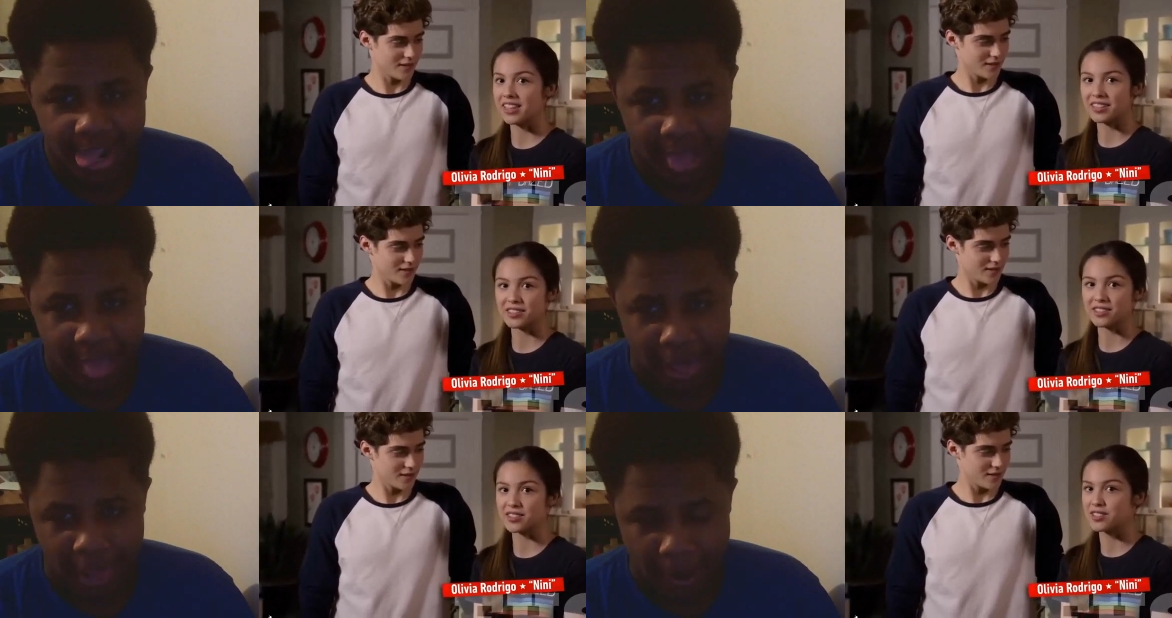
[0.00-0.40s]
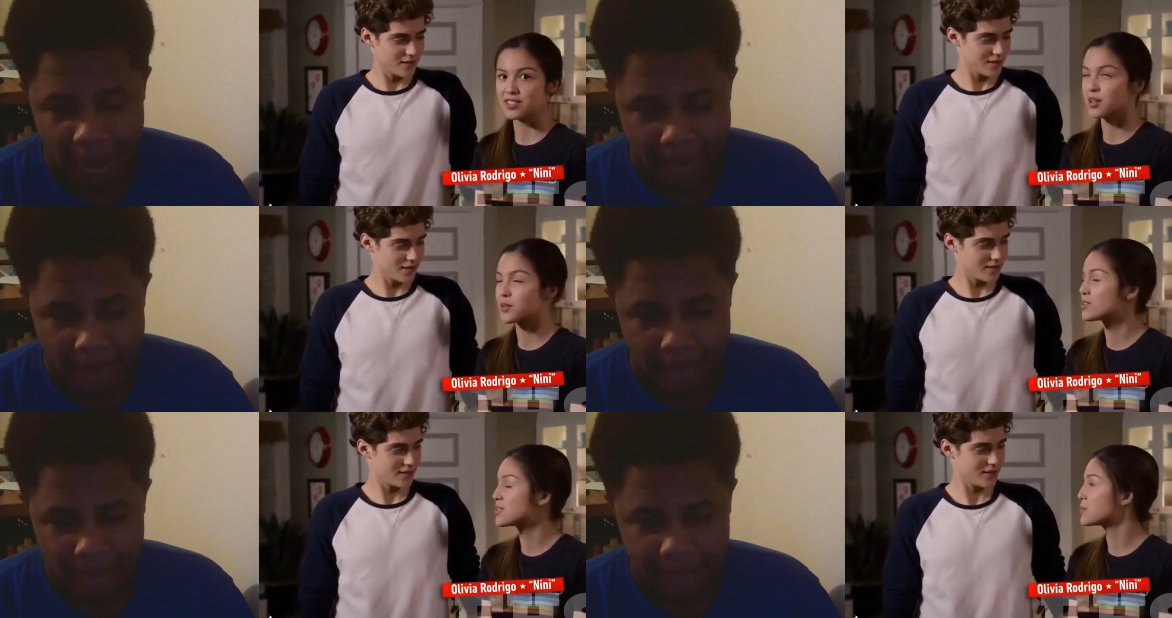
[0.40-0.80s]
Speaker 1: I think it's
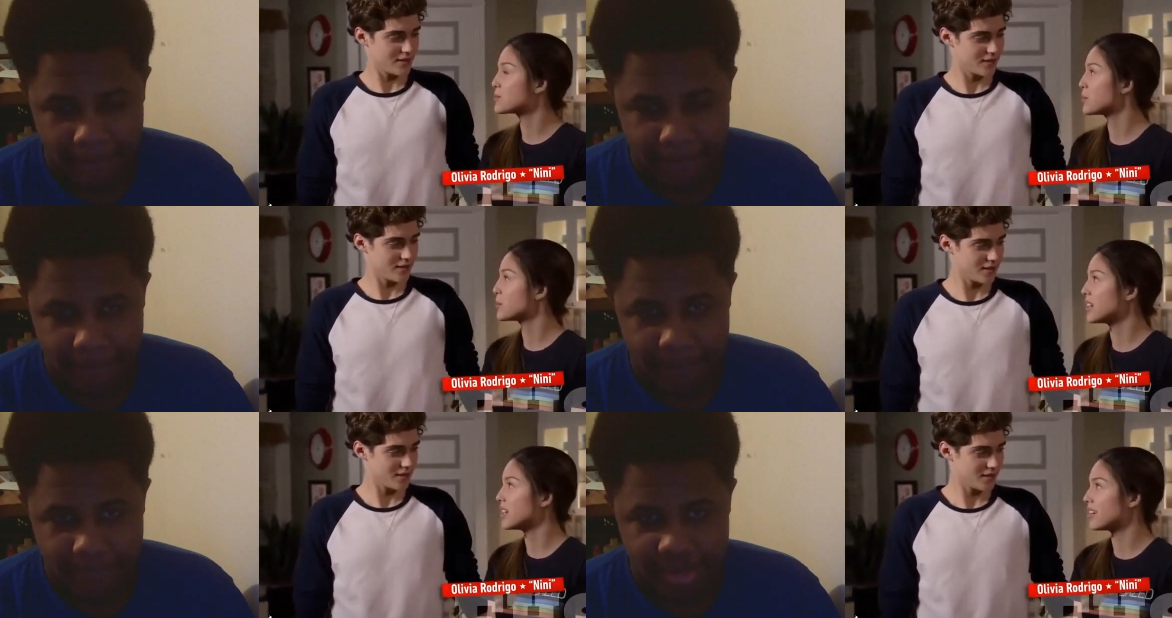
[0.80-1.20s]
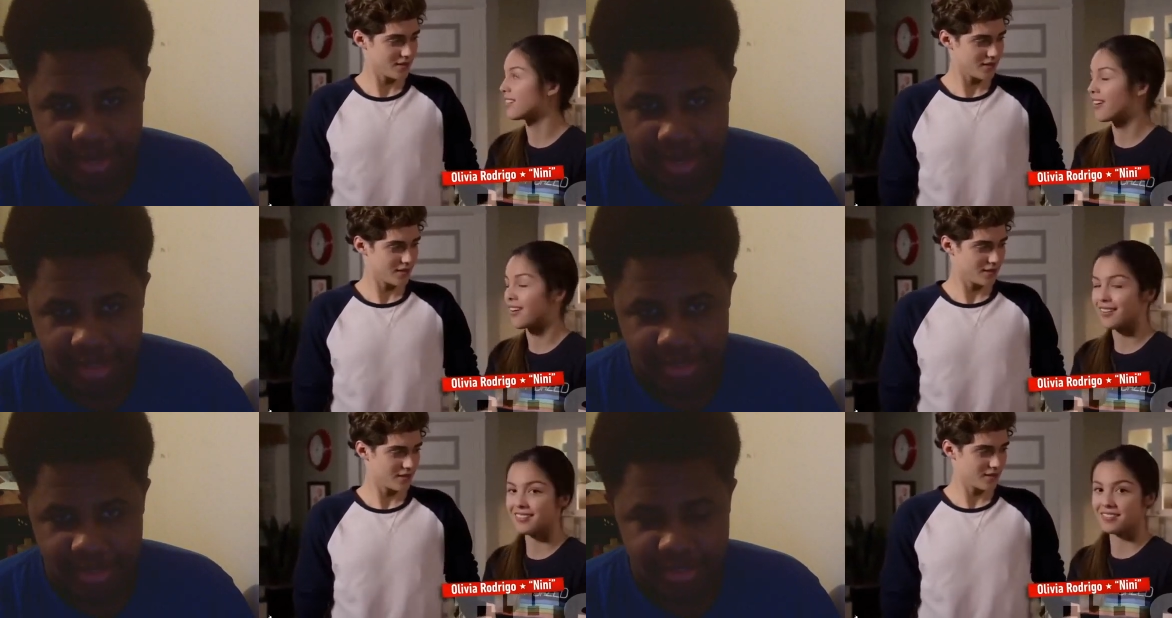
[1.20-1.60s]
just so sweet.
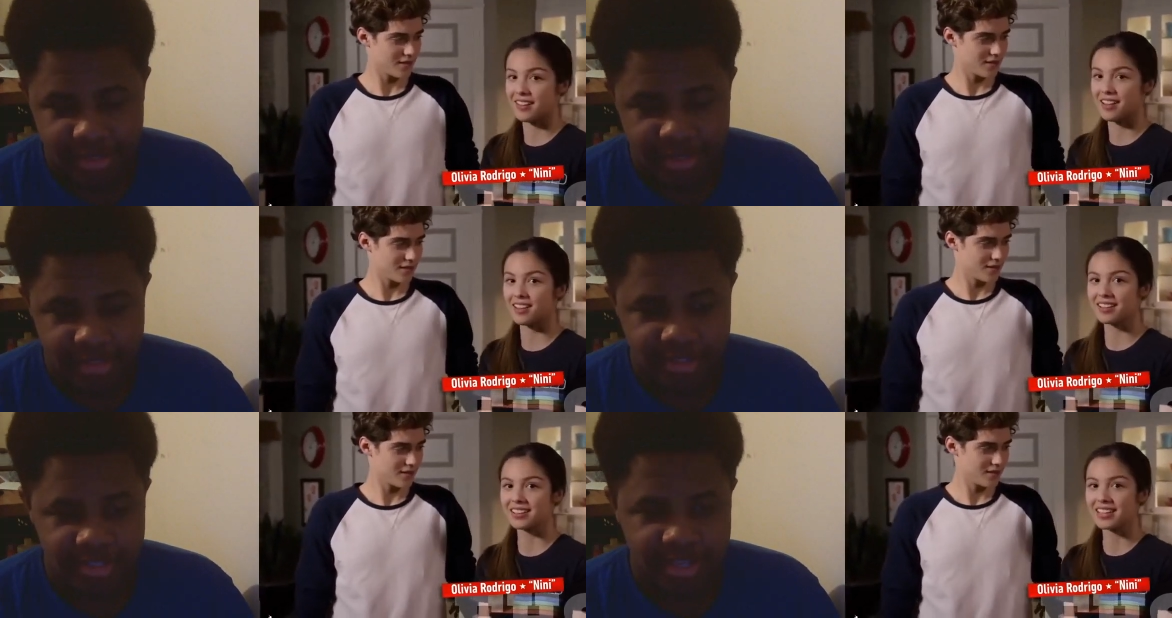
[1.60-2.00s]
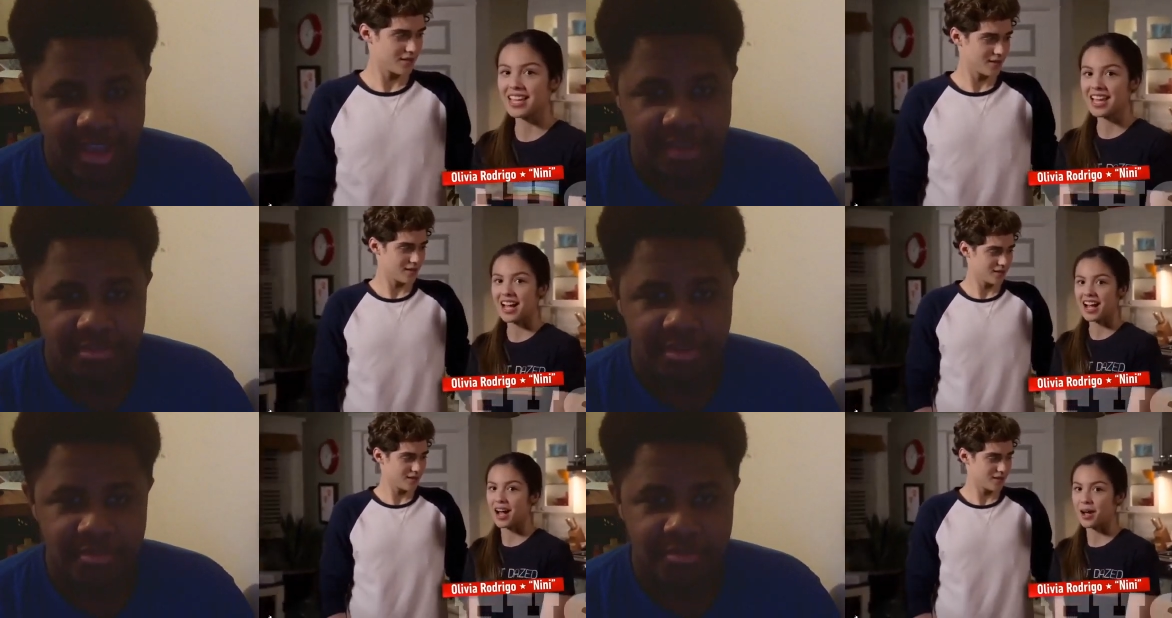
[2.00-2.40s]
I think heartfelt. they just
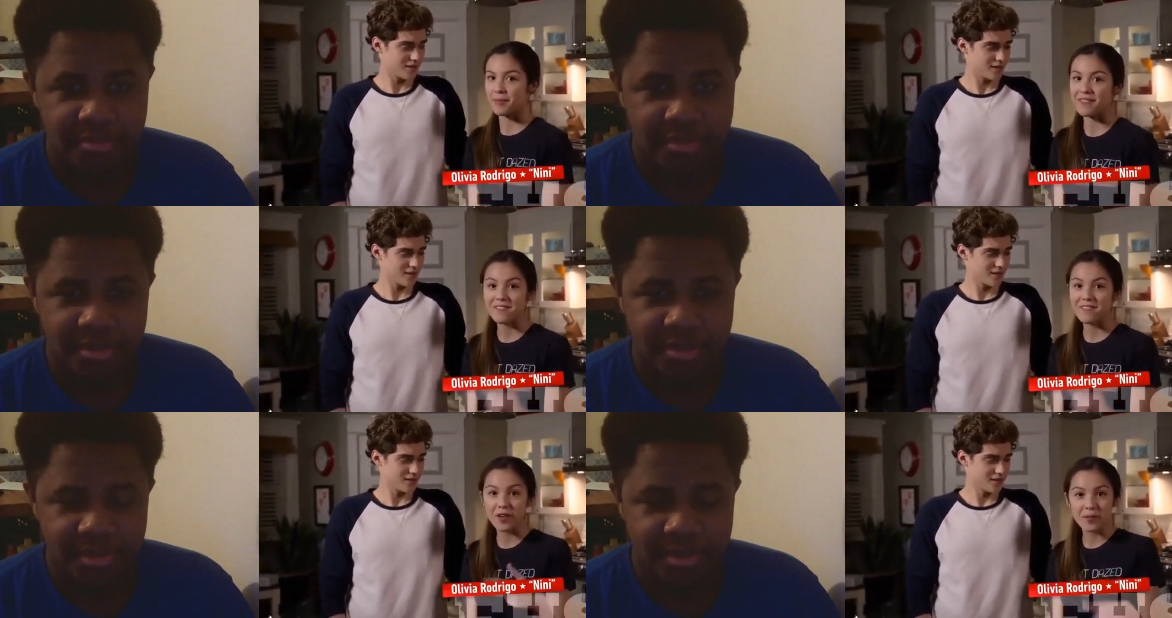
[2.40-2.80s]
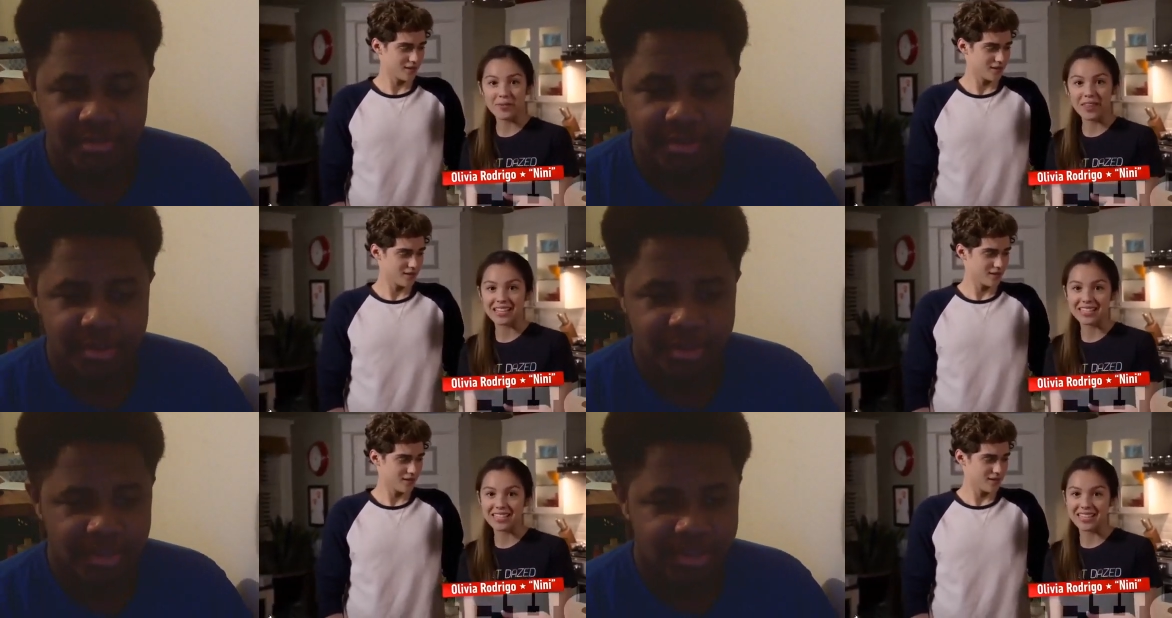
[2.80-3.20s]
have a um, very, um,
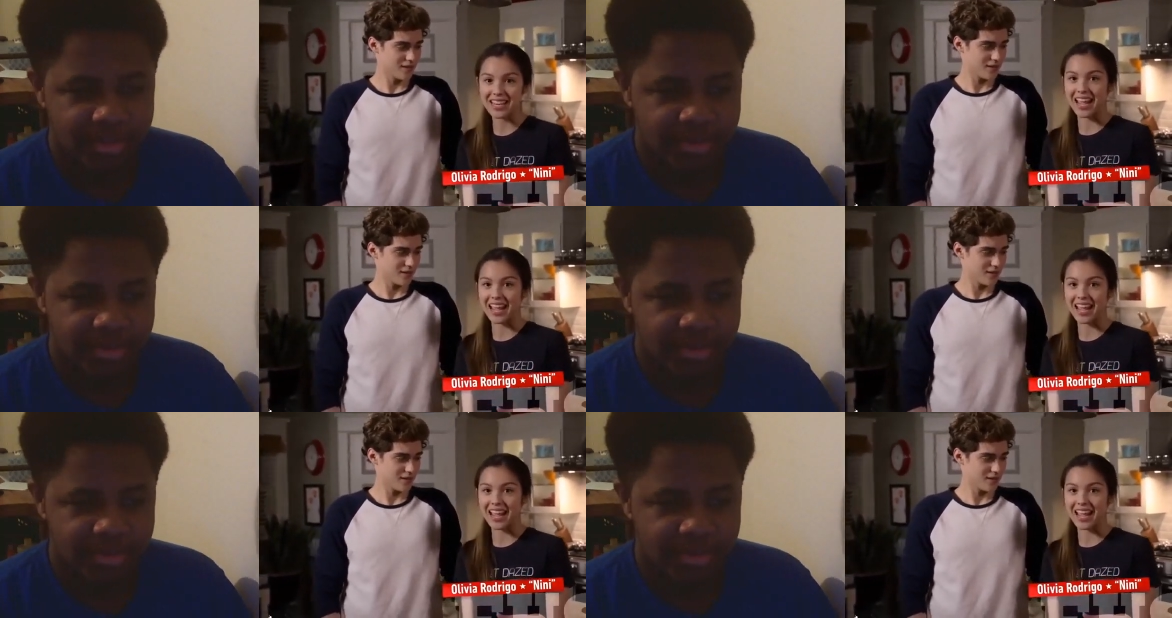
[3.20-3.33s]
very